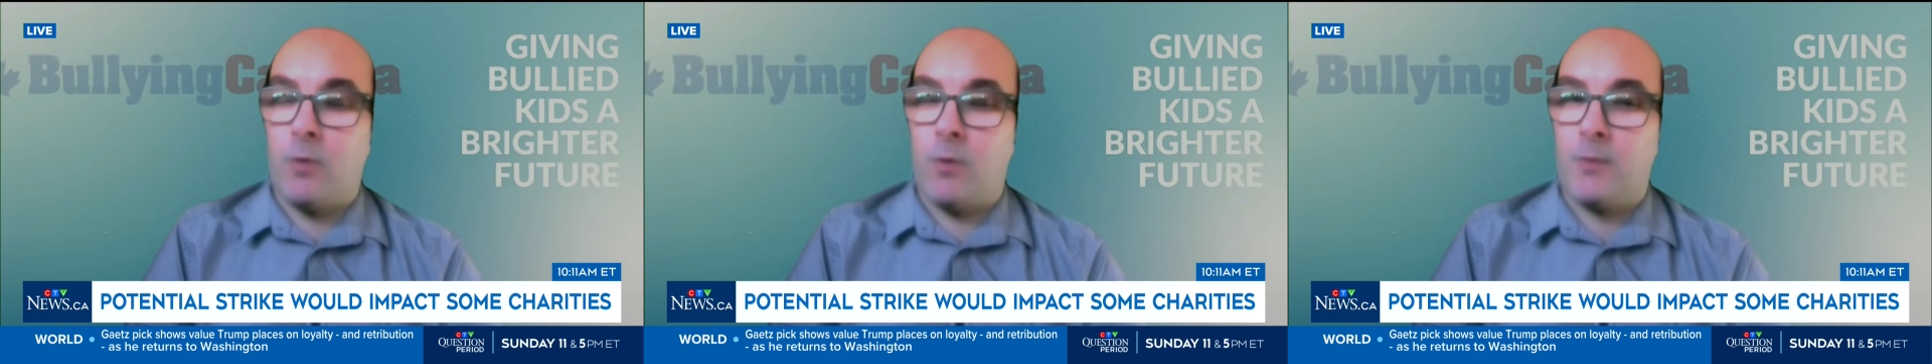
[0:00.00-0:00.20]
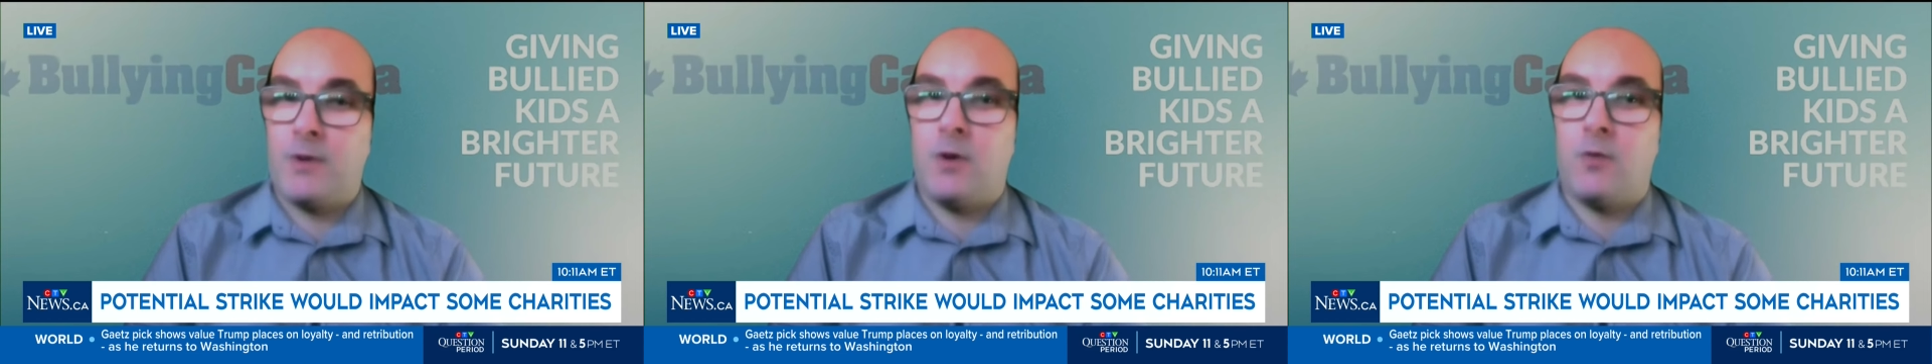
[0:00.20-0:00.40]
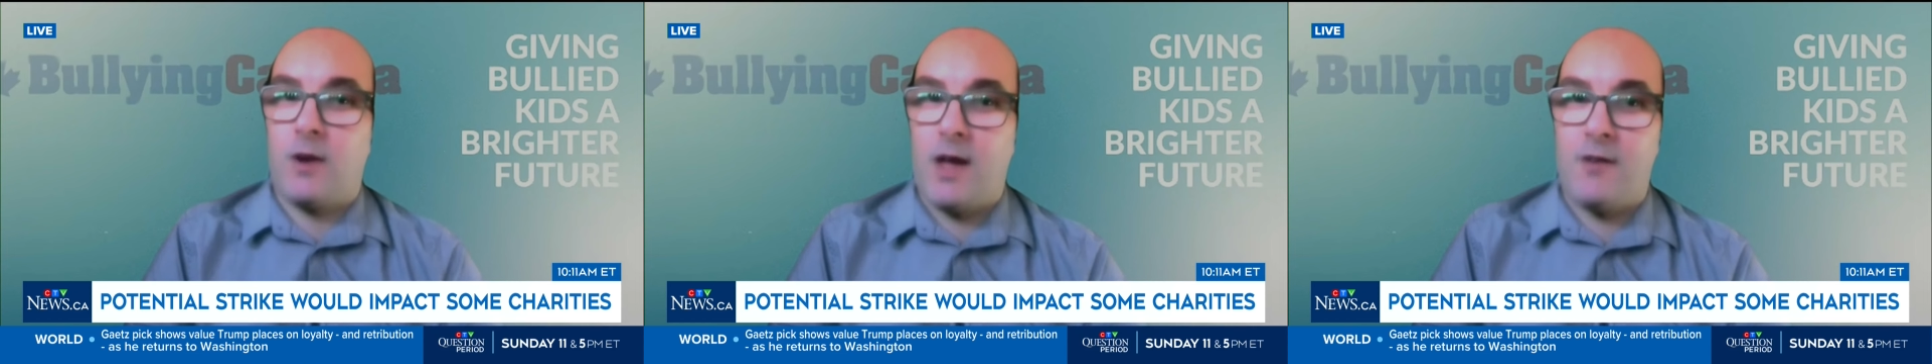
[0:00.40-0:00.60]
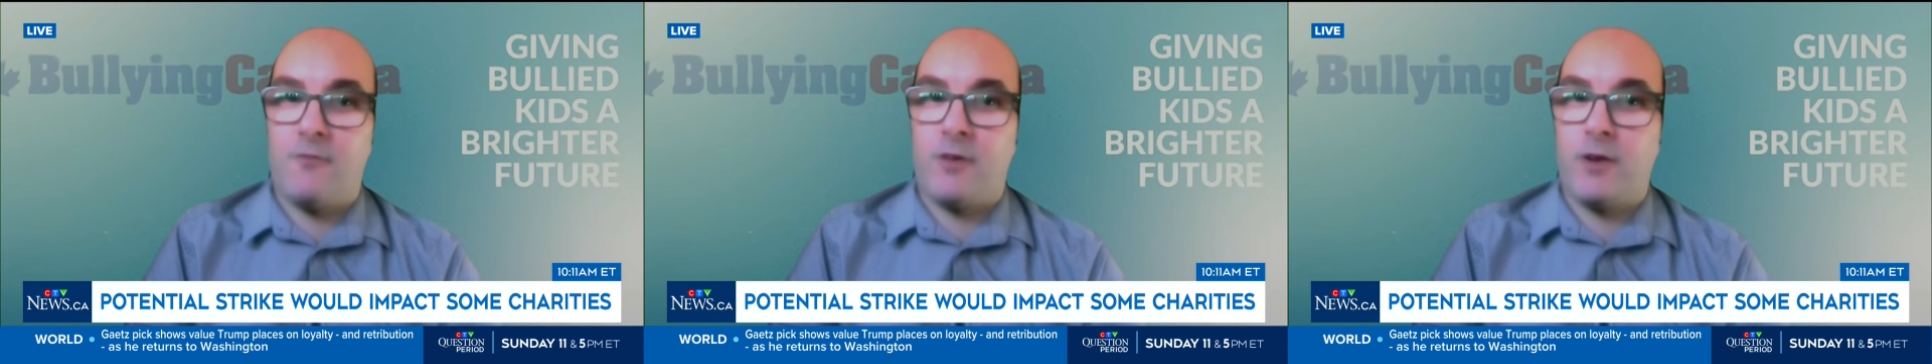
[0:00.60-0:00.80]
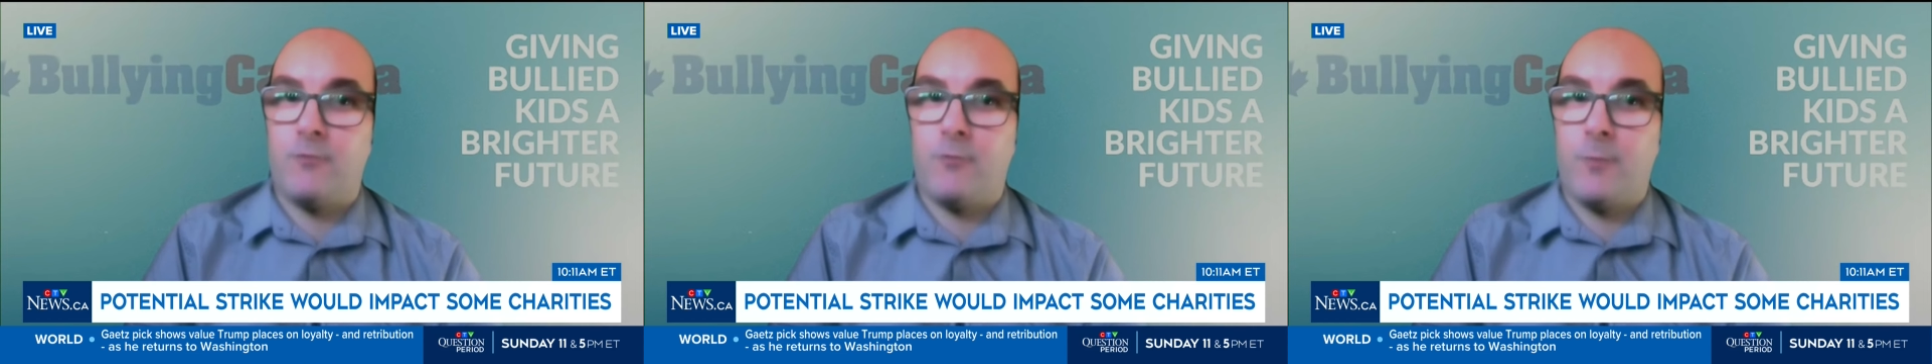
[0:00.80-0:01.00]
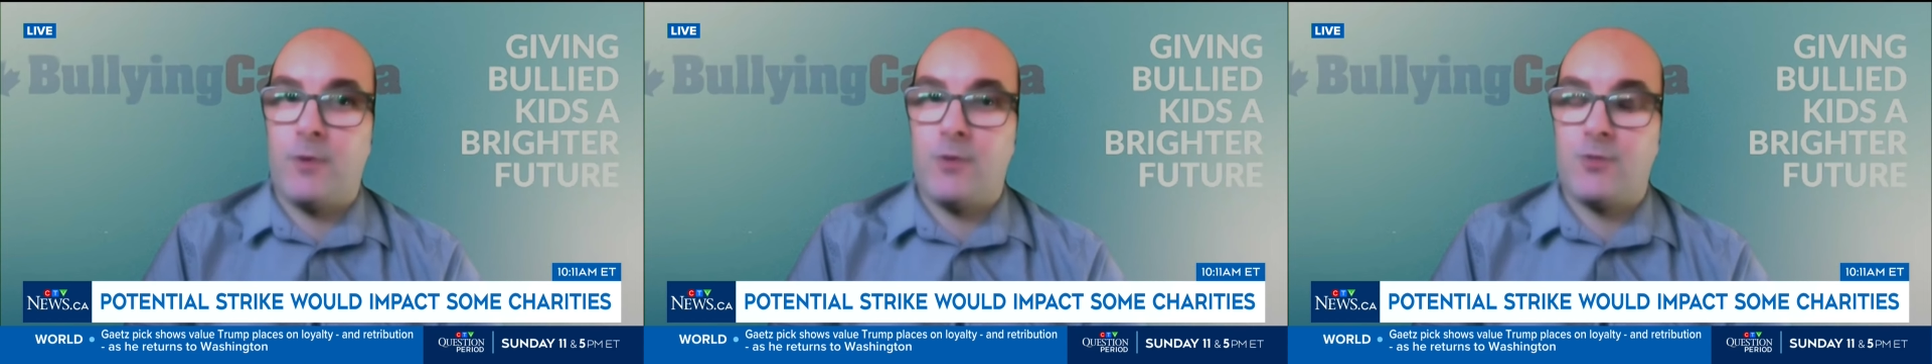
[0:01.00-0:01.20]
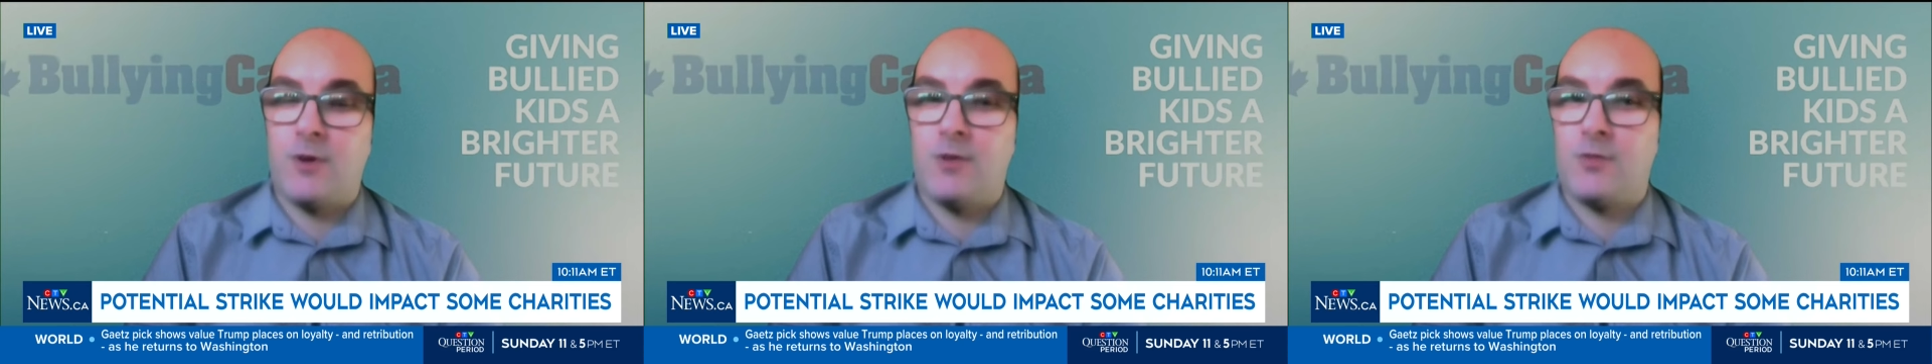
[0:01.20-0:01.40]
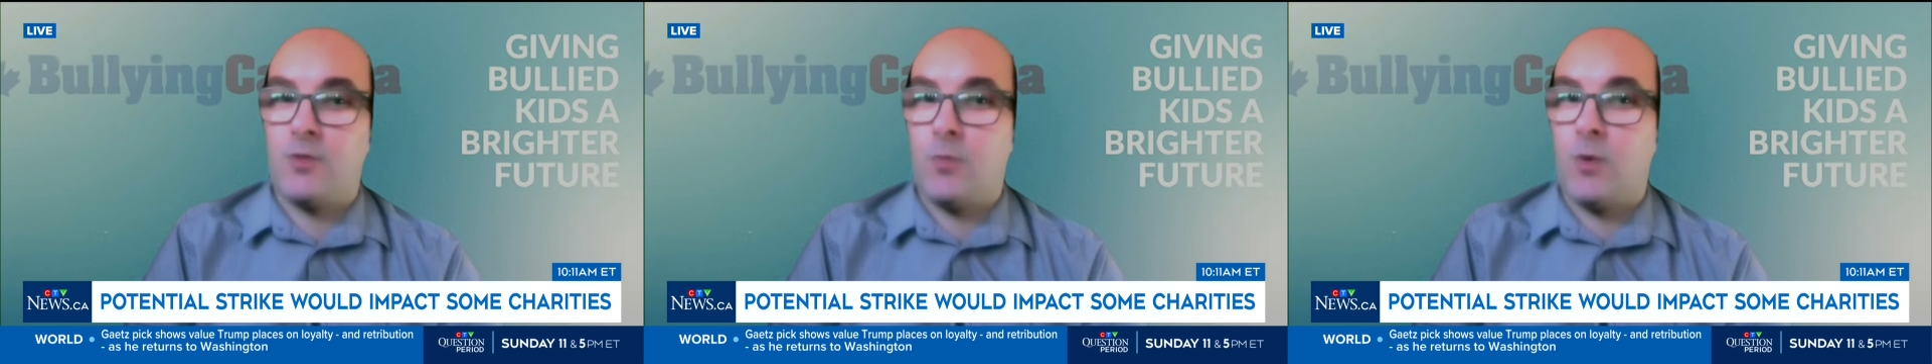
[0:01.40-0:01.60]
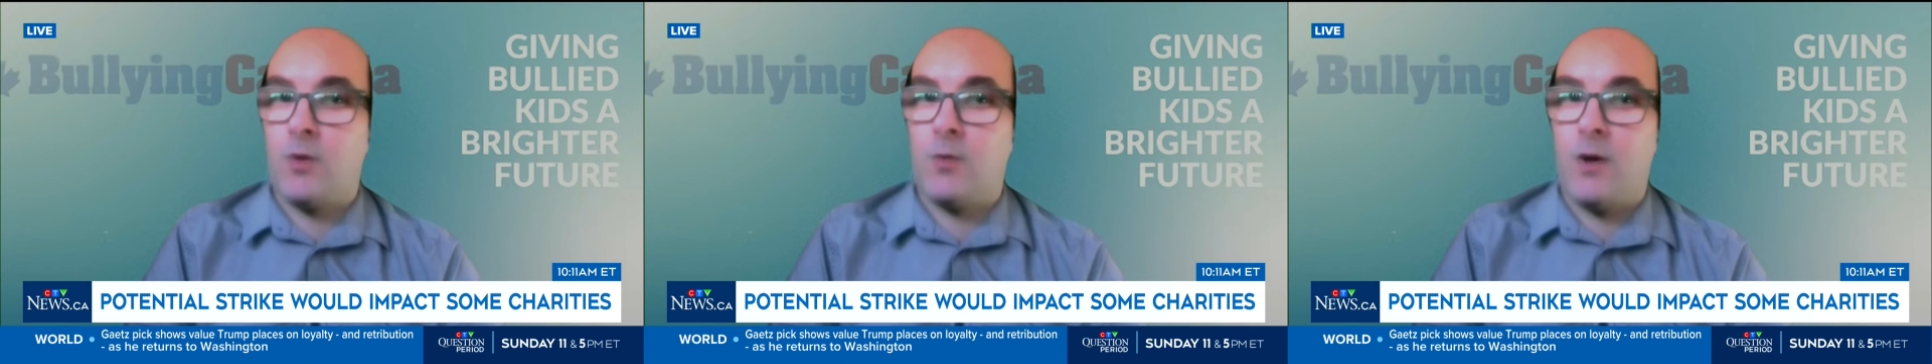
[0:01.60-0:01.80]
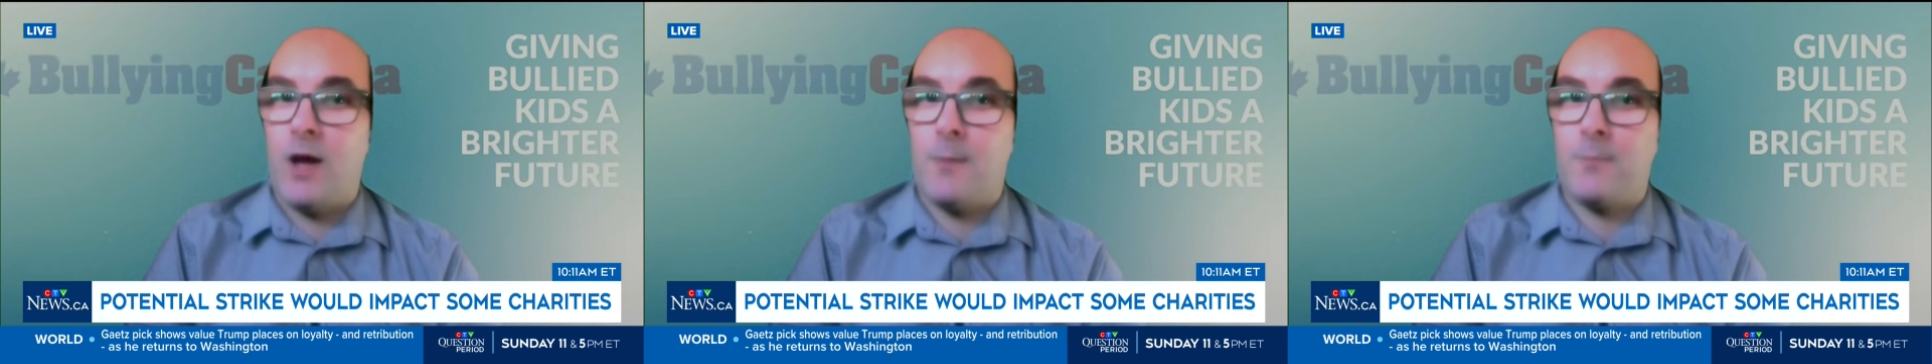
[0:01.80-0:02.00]
where we don't have any information as to
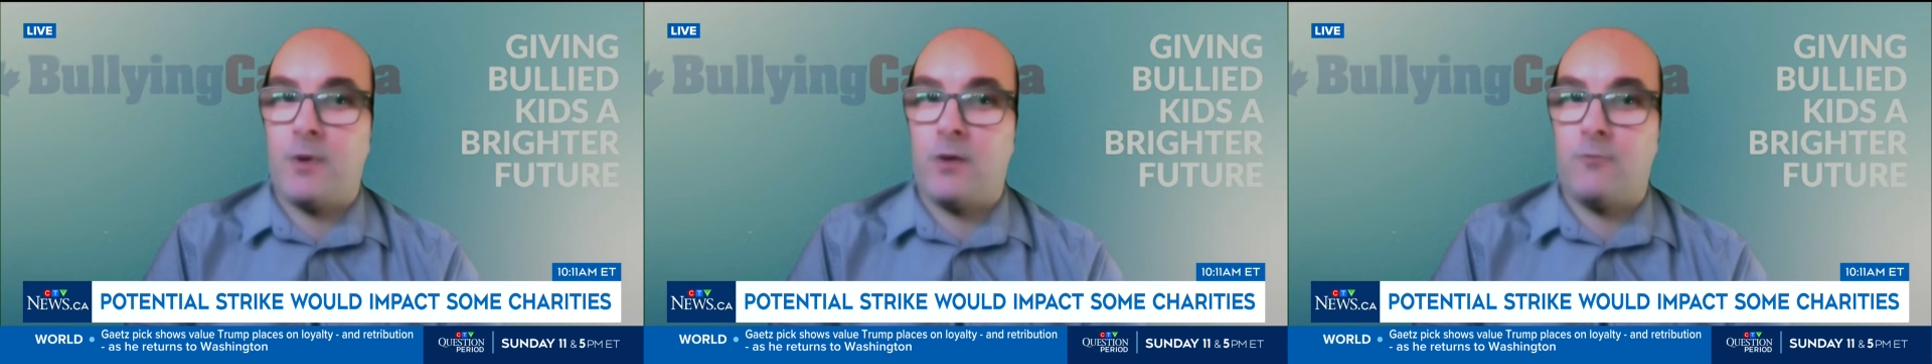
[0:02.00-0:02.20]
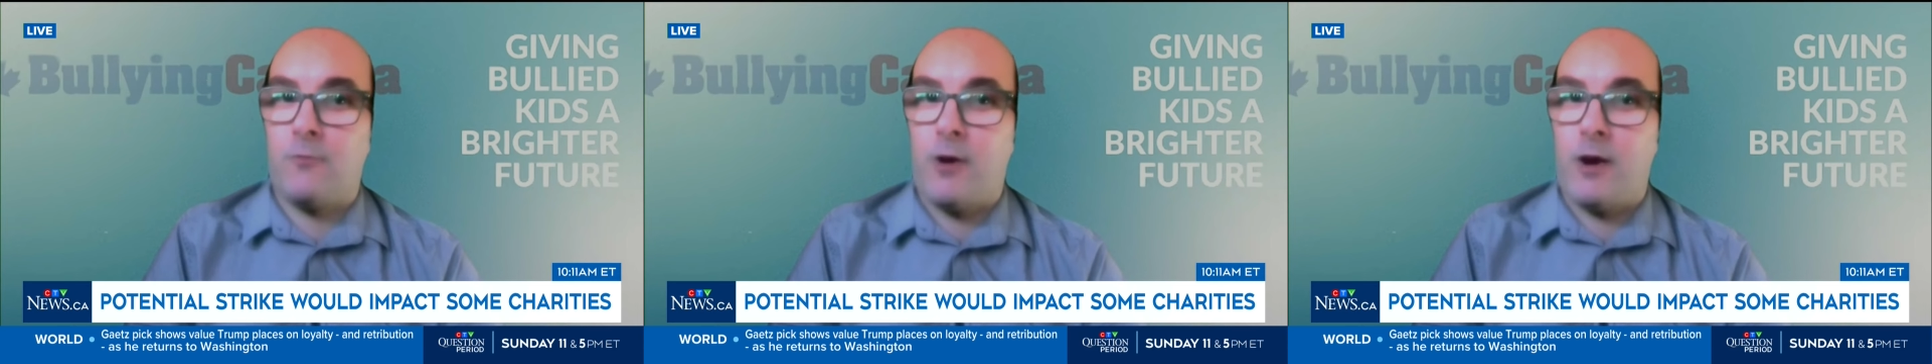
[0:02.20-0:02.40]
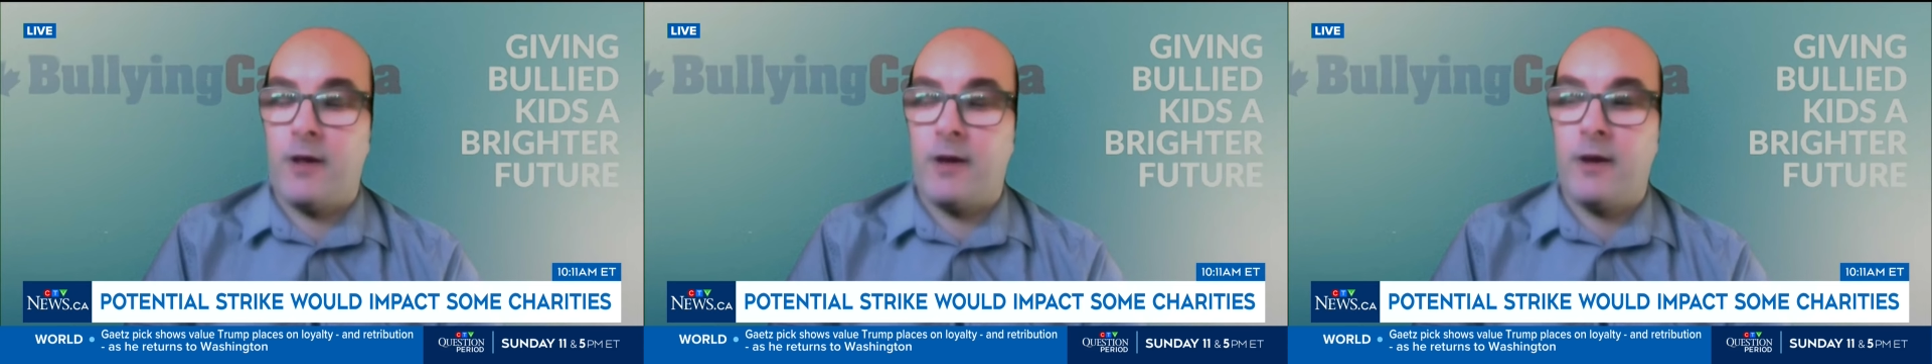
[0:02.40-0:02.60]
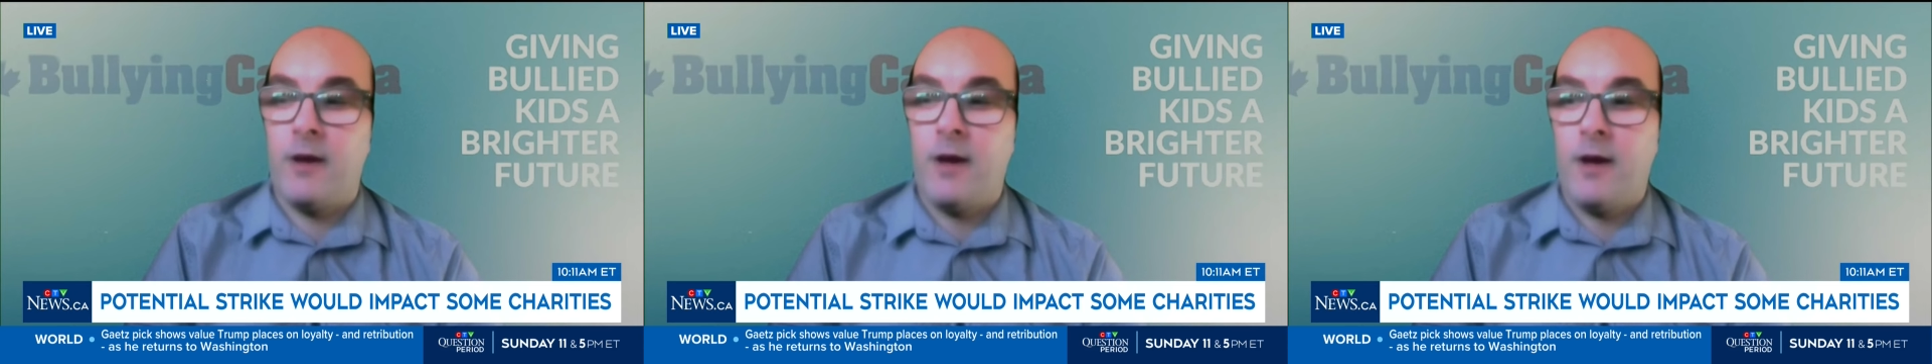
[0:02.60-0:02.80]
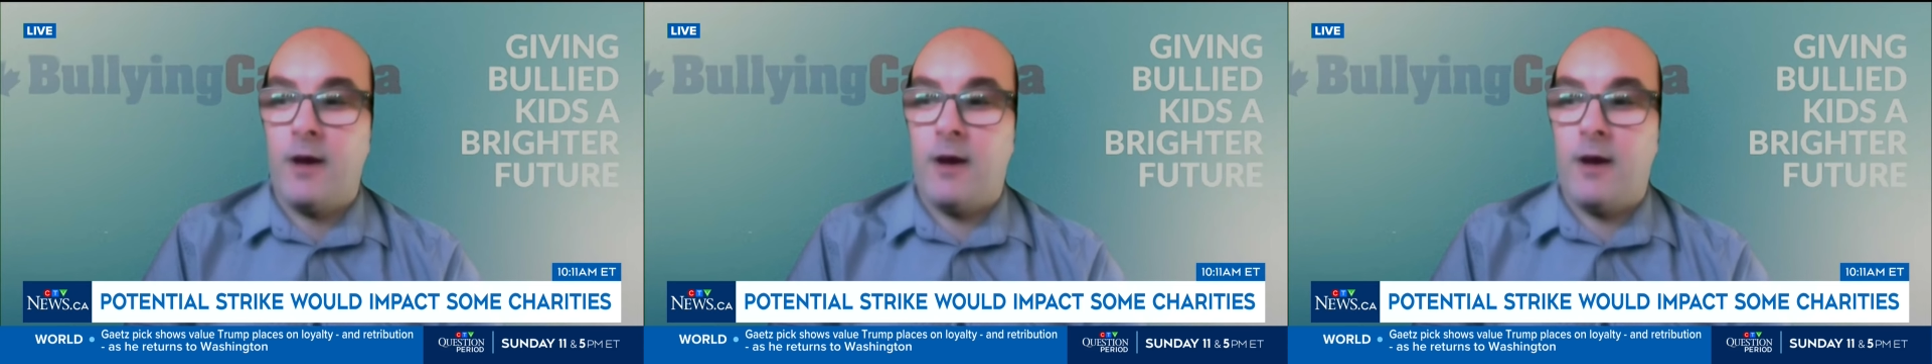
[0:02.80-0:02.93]
what will happen on Friday,